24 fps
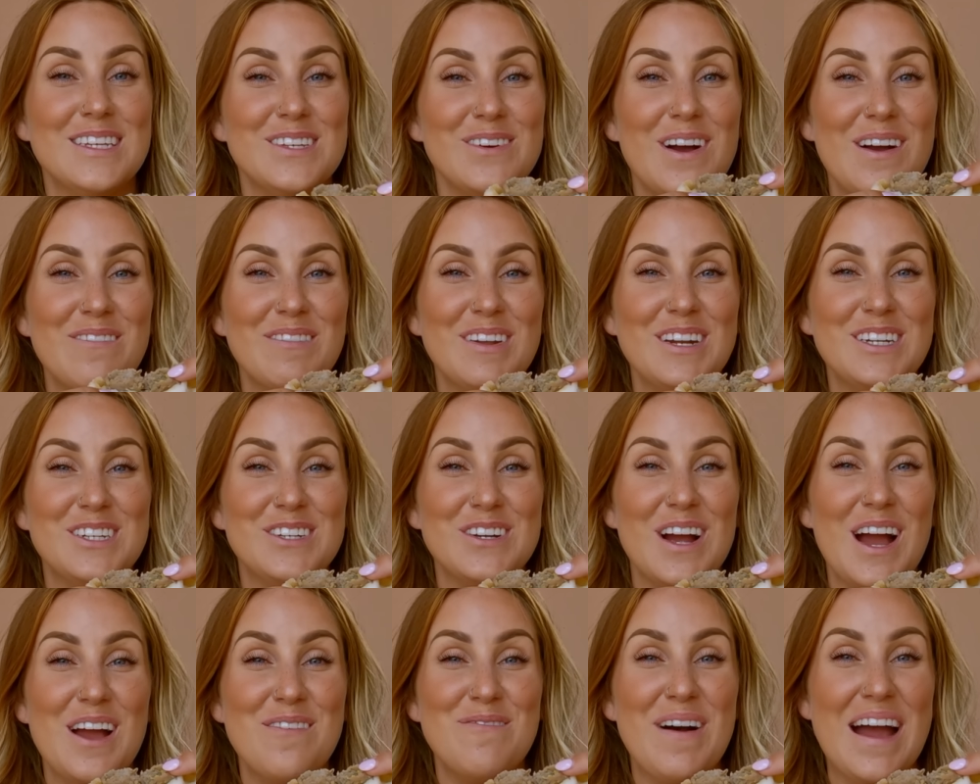so I'm gonna
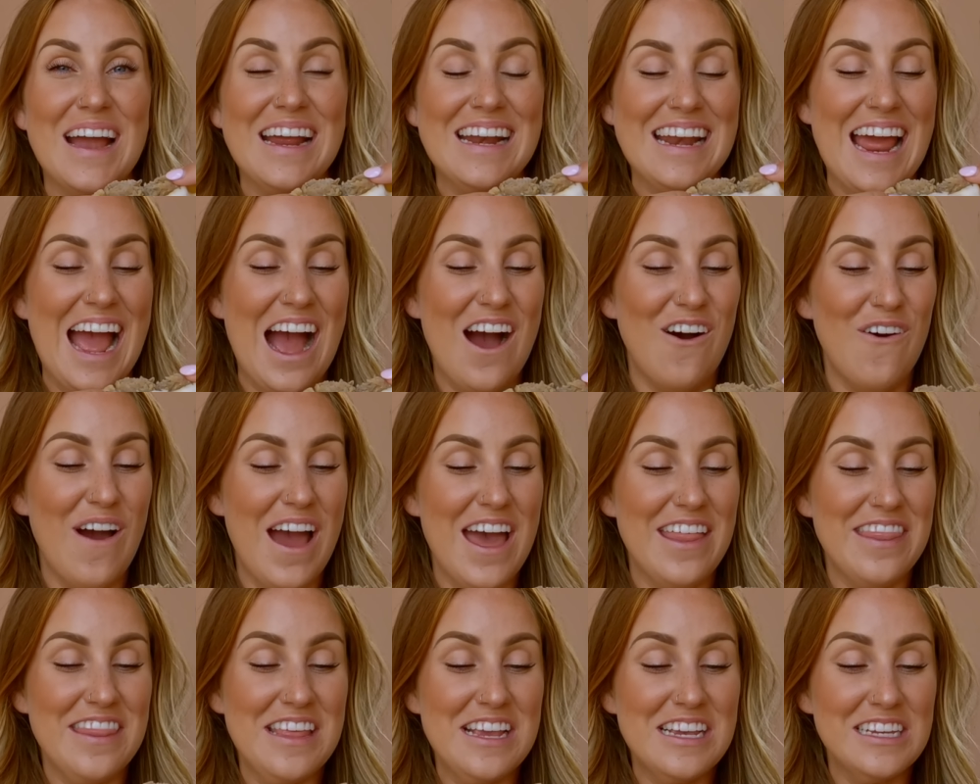try a bite now
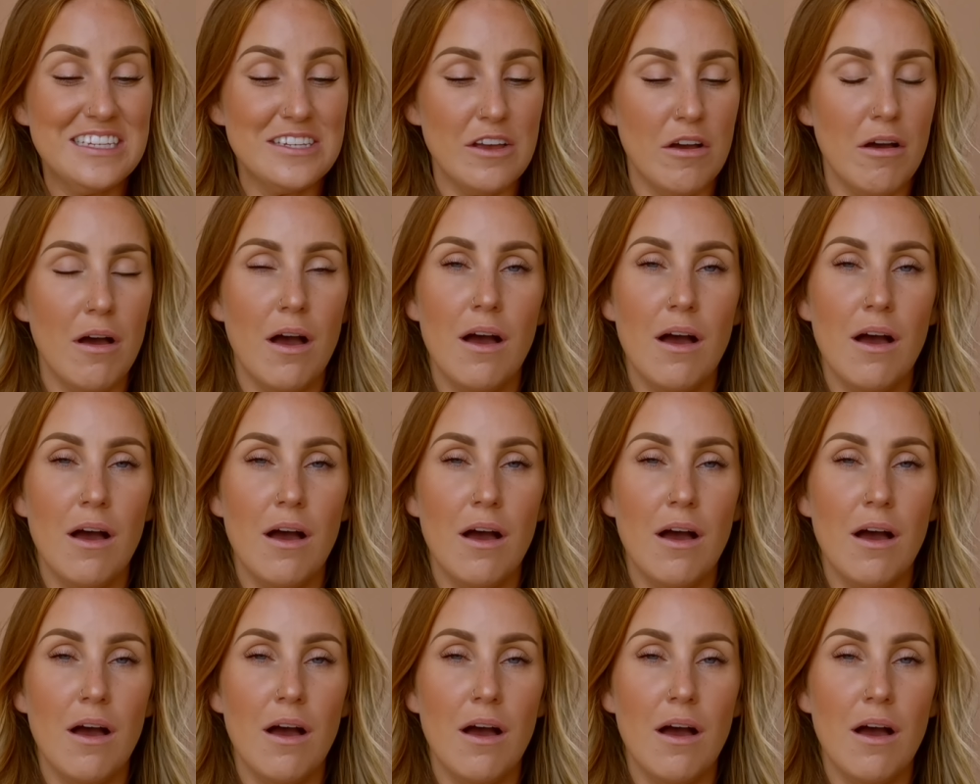and these,